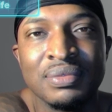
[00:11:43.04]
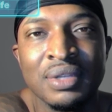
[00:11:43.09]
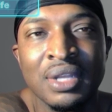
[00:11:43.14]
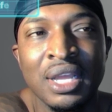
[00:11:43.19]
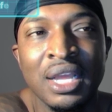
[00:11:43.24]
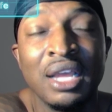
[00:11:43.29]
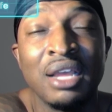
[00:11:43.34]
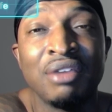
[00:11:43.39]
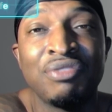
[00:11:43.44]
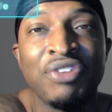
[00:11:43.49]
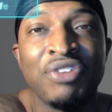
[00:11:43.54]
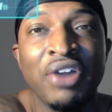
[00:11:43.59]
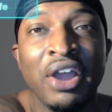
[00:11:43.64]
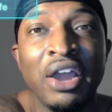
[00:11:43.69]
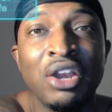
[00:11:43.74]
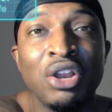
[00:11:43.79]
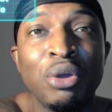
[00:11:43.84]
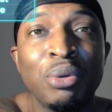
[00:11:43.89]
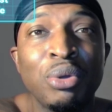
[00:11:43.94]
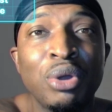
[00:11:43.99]
If I
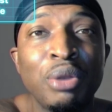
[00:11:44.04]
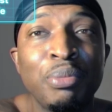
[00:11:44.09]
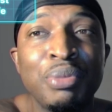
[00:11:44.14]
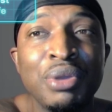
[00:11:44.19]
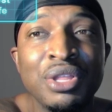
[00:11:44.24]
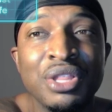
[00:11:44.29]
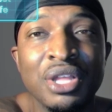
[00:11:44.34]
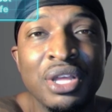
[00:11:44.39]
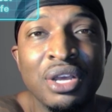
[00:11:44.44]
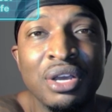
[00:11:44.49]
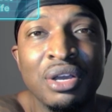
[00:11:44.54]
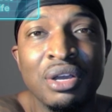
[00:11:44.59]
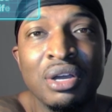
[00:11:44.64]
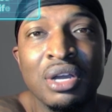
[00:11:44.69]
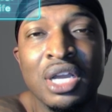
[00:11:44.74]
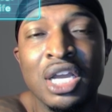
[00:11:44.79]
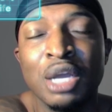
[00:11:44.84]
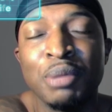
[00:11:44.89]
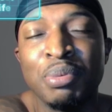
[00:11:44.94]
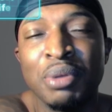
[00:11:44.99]
know I'm going to be there a
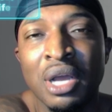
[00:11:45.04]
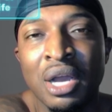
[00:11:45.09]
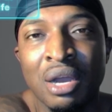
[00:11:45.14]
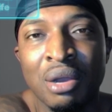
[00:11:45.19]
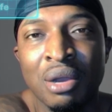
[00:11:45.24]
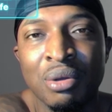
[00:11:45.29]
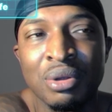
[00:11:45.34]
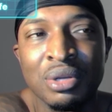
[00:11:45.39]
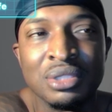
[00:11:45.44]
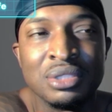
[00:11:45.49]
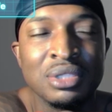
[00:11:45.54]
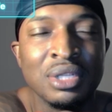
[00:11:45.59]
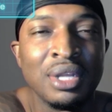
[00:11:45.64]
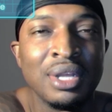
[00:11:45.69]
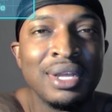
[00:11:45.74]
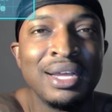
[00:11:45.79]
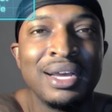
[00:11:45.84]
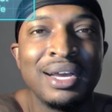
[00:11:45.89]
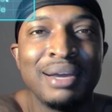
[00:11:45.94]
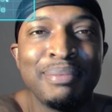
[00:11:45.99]
couple hours,
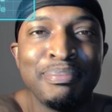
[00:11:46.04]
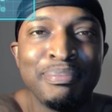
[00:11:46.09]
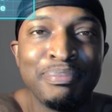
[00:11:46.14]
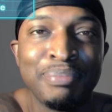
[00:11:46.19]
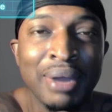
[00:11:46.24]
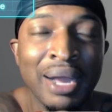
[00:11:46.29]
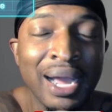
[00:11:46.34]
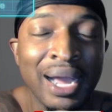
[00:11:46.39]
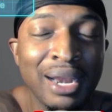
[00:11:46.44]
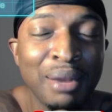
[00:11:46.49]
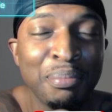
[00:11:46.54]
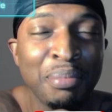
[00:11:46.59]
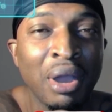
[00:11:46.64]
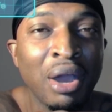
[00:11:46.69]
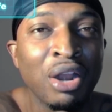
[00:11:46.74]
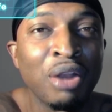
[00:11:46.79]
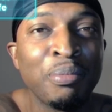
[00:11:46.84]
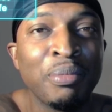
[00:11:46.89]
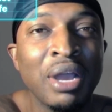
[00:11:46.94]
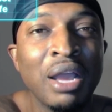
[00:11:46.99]
buying a
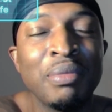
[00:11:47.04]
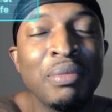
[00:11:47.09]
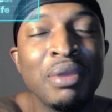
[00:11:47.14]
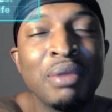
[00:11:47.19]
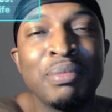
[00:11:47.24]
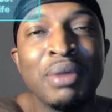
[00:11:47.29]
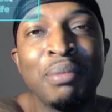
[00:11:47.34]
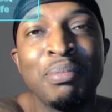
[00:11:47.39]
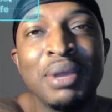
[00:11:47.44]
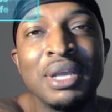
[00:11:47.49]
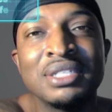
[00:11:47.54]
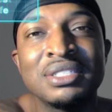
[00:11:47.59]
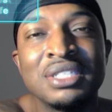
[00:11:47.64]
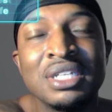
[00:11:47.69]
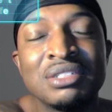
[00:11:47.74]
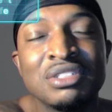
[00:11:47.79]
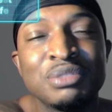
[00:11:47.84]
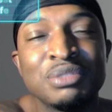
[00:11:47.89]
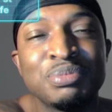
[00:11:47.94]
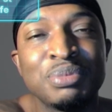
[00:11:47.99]
bottle might be in my best
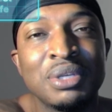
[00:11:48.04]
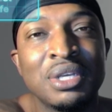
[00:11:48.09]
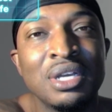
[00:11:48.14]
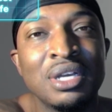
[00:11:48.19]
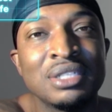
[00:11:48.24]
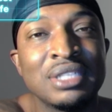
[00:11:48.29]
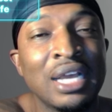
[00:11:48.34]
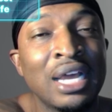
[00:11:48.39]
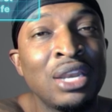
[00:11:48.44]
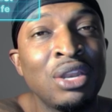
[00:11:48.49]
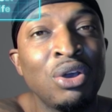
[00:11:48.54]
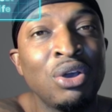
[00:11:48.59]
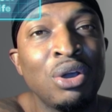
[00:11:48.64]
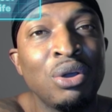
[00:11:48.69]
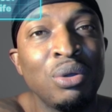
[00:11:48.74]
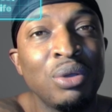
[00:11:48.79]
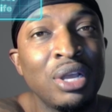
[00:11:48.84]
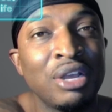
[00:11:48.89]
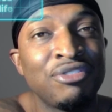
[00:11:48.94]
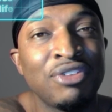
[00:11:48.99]
interest because I
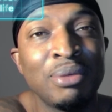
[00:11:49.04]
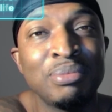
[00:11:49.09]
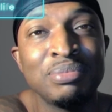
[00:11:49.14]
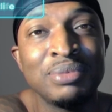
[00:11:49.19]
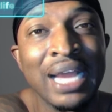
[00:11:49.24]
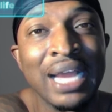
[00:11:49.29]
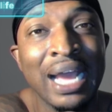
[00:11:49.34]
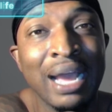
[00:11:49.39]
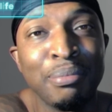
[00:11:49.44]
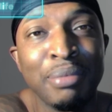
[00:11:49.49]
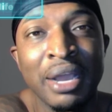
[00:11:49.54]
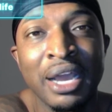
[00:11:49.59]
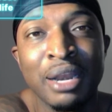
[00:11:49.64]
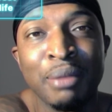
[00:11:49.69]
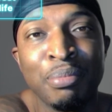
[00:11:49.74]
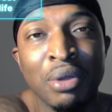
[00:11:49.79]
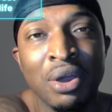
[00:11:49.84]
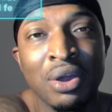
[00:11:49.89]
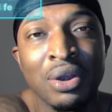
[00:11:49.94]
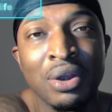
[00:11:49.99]
know if I'm not buying a
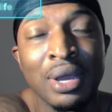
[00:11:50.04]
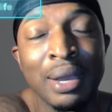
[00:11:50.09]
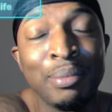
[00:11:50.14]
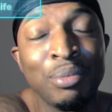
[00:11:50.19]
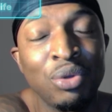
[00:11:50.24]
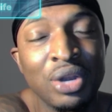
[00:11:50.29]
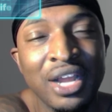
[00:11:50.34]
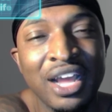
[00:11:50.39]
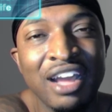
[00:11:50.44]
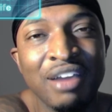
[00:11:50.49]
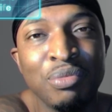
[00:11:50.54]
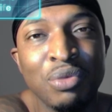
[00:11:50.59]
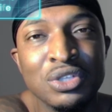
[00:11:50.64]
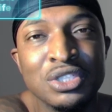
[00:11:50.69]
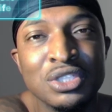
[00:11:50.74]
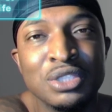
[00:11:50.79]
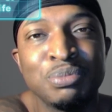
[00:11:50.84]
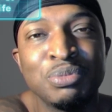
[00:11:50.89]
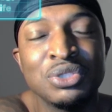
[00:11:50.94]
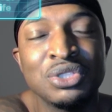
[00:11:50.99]
bottle, I'm going to have
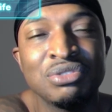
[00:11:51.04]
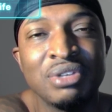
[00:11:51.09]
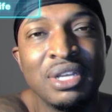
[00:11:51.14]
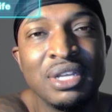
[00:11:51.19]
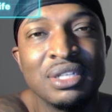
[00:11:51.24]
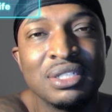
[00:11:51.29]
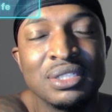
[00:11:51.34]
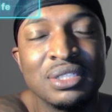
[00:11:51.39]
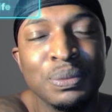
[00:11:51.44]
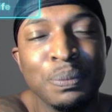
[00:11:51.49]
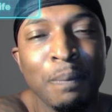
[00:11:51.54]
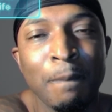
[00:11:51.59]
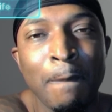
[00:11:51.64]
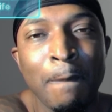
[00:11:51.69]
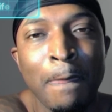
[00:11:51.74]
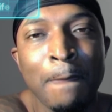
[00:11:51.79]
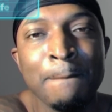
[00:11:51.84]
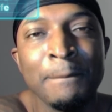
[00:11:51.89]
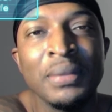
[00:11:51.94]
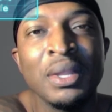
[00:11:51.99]
multiple drinks.
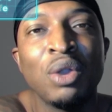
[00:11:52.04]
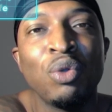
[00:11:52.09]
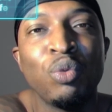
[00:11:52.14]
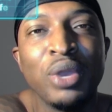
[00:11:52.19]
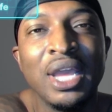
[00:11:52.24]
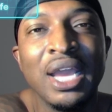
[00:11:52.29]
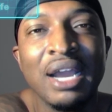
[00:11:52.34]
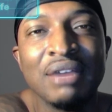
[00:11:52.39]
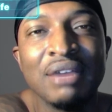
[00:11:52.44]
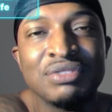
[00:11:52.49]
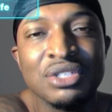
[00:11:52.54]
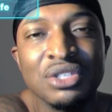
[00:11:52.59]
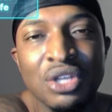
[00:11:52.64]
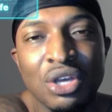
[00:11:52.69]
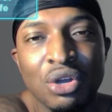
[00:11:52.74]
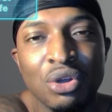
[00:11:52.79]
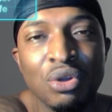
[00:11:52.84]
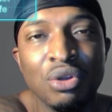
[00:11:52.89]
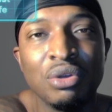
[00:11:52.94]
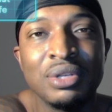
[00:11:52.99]
We have to
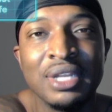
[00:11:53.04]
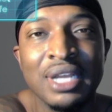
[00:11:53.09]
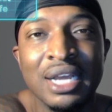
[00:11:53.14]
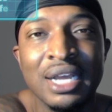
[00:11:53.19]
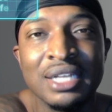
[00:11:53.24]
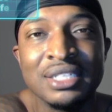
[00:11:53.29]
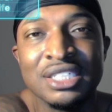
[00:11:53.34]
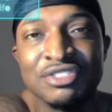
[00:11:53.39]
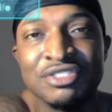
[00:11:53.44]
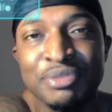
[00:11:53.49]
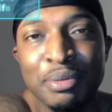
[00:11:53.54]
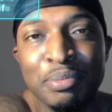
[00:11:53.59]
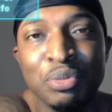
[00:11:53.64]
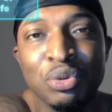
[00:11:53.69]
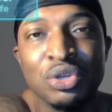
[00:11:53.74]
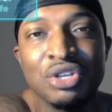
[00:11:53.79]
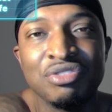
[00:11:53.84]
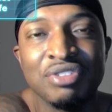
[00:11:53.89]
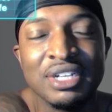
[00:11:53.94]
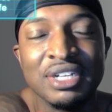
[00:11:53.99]
know, not just from a
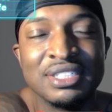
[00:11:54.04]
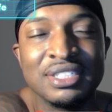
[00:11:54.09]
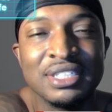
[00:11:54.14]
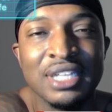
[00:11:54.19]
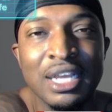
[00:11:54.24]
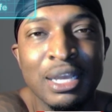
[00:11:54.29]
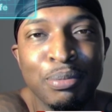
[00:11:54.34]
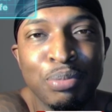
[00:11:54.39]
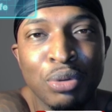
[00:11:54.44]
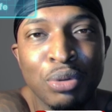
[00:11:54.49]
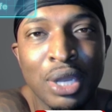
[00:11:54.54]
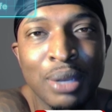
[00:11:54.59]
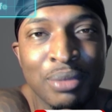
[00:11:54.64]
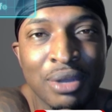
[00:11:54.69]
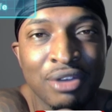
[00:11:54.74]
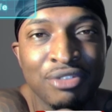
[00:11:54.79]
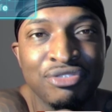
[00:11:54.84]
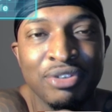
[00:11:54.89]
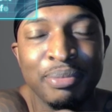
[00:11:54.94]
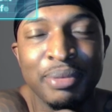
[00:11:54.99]
Bucharest standpoint,
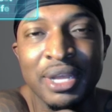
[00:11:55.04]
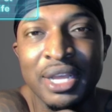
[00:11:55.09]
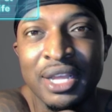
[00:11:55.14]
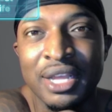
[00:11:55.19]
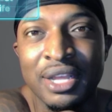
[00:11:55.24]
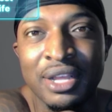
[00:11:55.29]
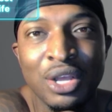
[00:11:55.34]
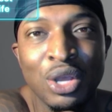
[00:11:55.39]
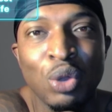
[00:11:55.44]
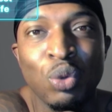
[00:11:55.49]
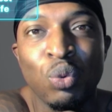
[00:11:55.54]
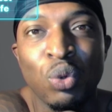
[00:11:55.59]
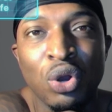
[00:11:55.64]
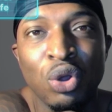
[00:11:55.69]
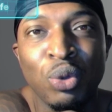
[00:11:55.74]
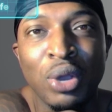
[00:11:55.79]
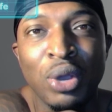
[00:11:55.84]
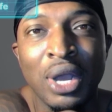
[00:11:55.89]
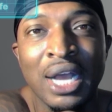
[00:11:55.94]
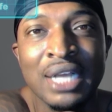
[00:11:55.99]
but from a
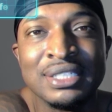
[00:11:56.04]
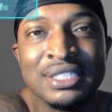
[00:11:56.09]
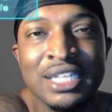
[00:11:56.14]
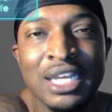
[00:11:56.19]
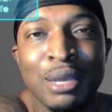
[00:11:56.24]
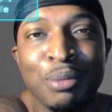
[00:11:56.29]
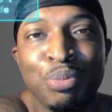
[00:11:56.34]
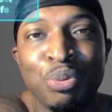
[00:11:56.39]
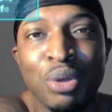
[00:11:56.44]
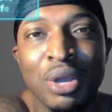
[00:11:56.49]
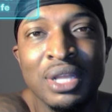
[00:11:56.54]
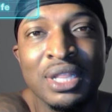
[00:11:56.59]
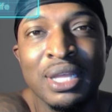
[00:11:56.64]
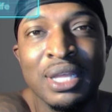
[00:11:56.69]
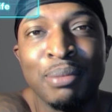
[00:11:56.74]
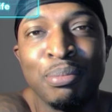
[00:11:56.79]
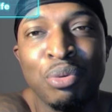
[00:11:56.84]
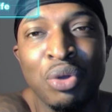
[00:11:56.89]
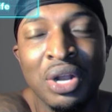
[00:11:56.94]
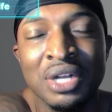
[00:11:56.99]
worldwide standpoint,
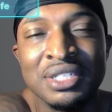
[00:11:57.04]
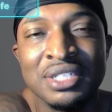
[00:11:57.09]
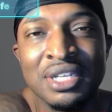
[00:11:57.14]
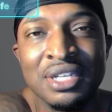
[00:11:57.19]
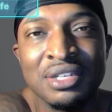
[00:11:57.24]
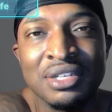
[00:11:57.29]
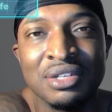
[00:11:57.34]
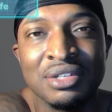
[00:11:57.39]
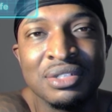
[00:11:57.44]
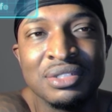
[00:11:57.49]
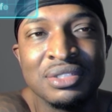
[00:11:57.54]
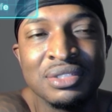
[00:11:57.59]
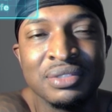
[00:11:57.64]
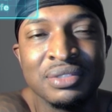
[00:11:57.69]
that bartenders,